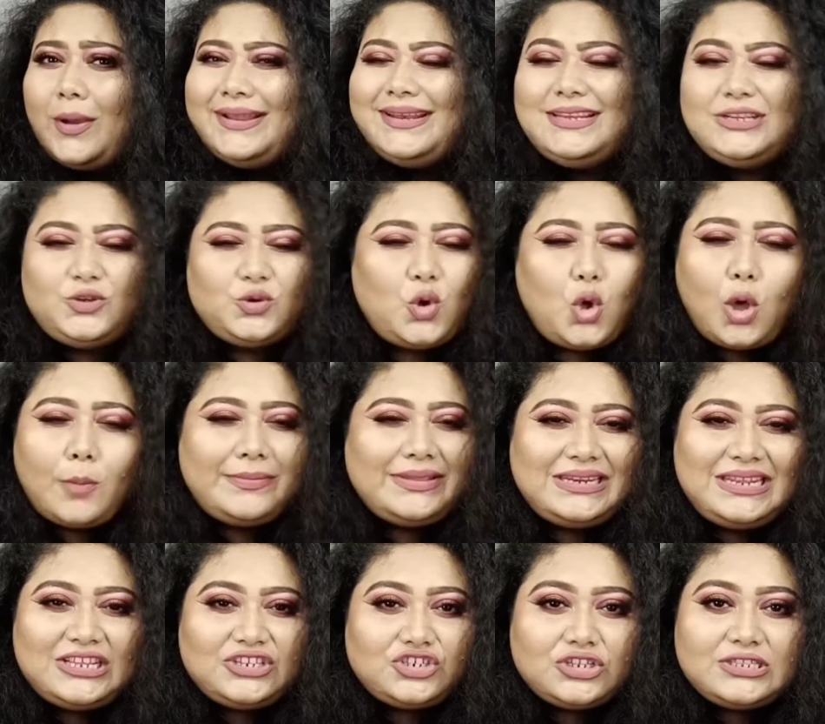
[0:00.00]
Oily to
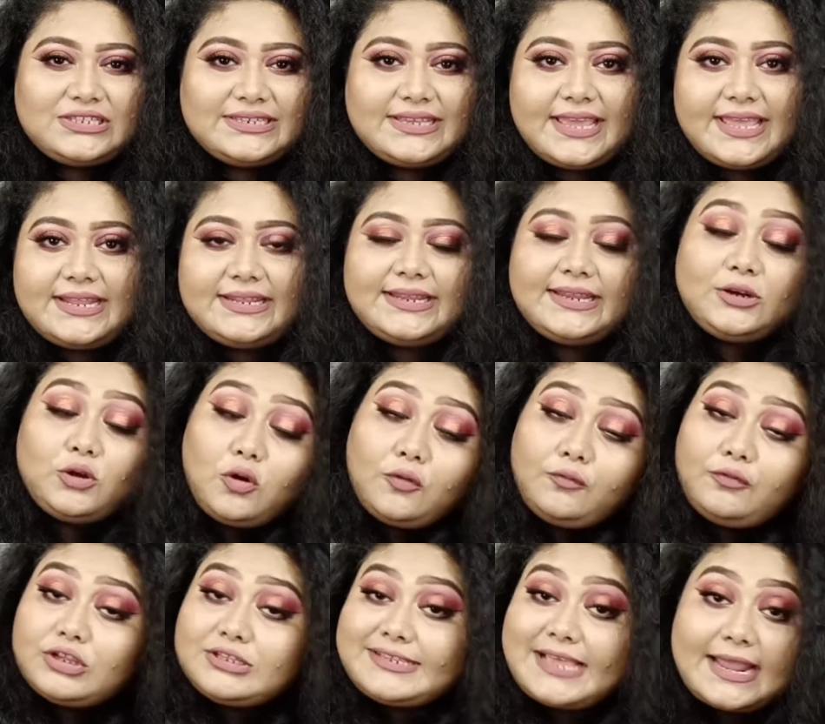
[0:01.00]
combination skin, then go
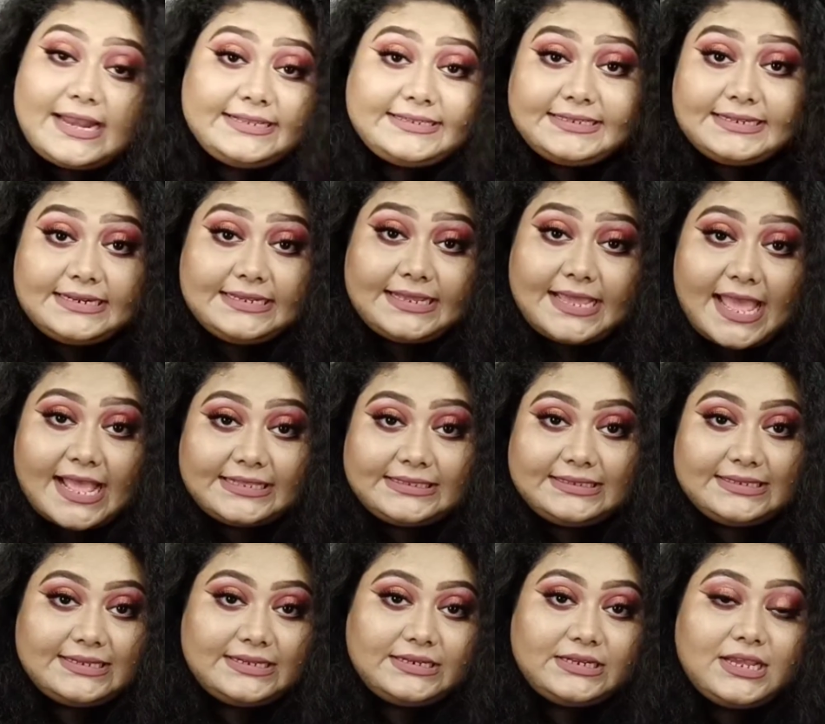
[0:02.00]
for salicylic
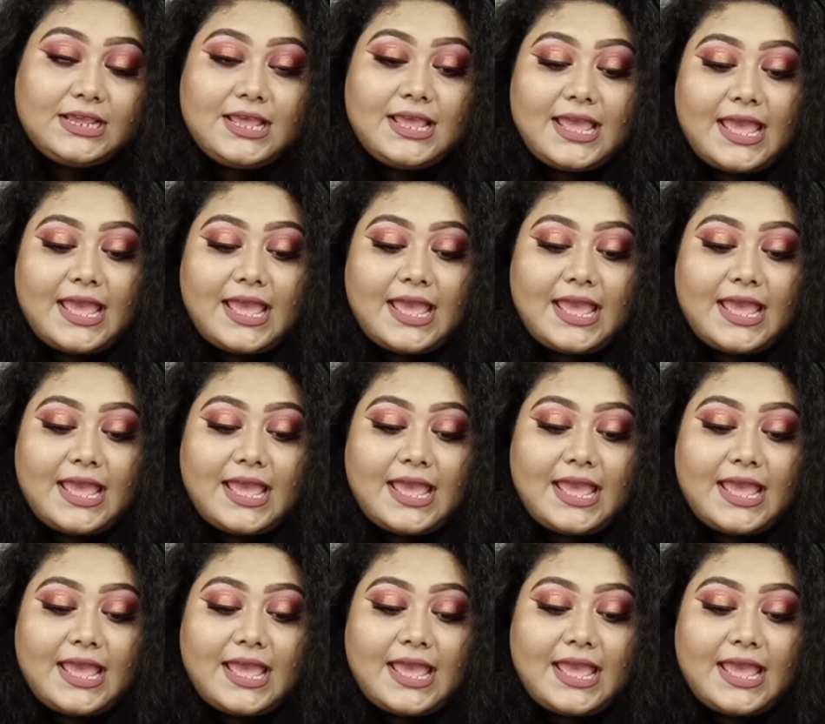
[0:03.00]
acid.